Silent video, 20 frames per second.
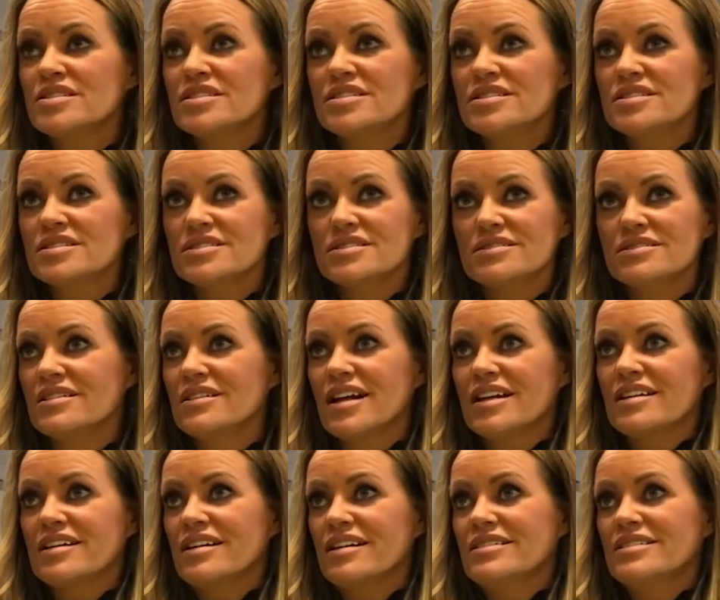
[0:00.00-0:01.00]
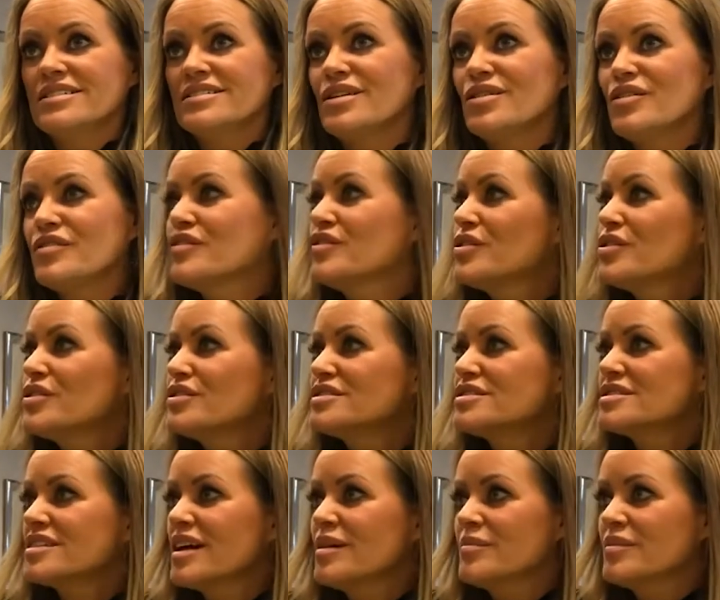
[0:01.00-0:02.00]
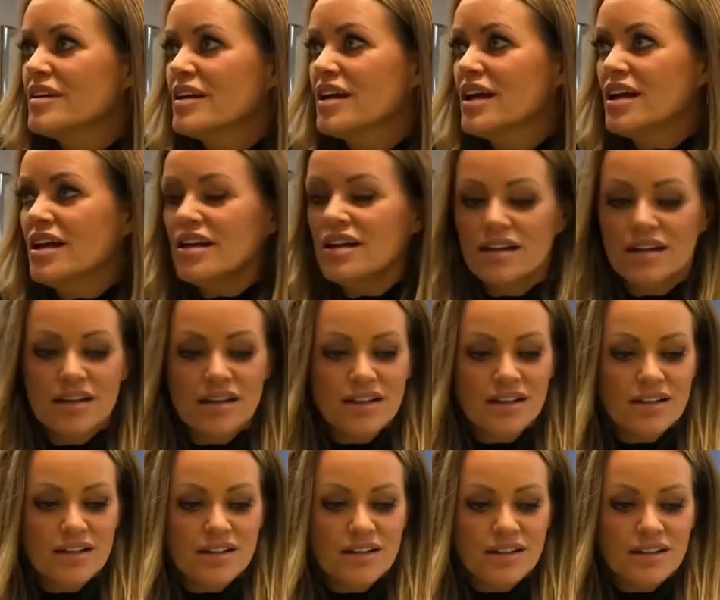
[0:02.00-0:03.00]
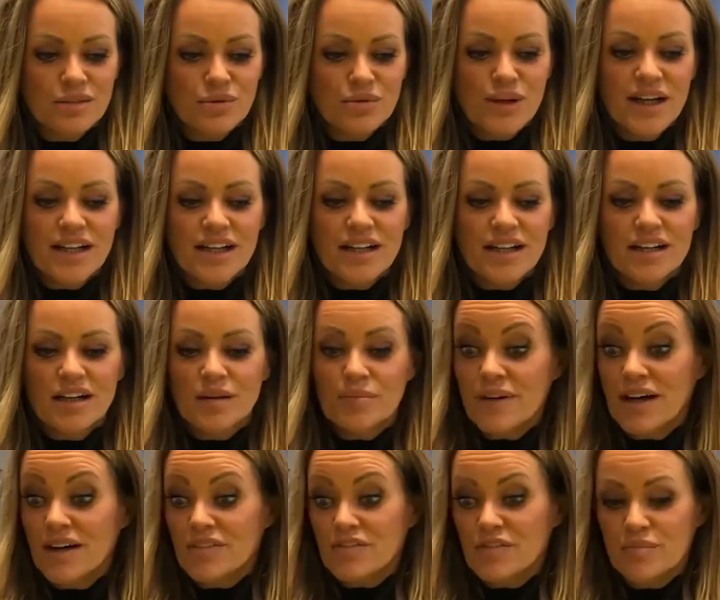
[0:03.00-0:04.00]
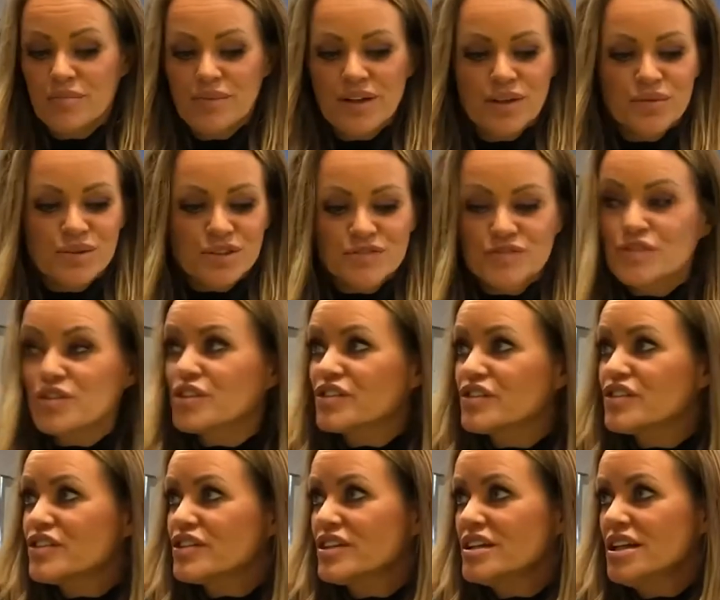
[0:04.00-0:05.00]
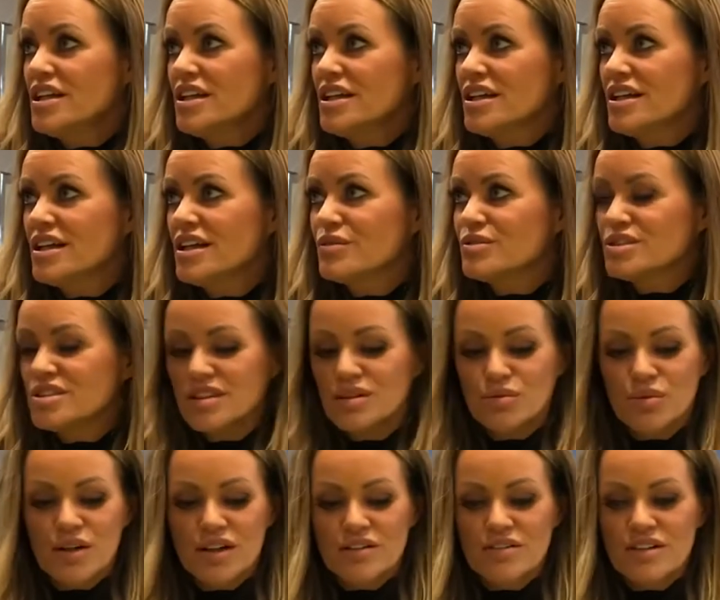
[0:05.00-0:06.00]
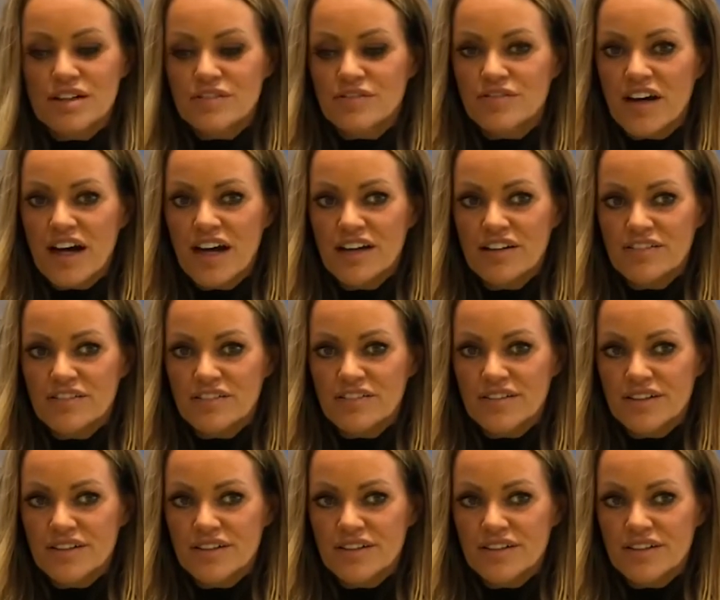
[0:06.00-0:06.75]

it's, I think that for all the same thing. Waking up, for me it was 4:30. I was in the water at 5.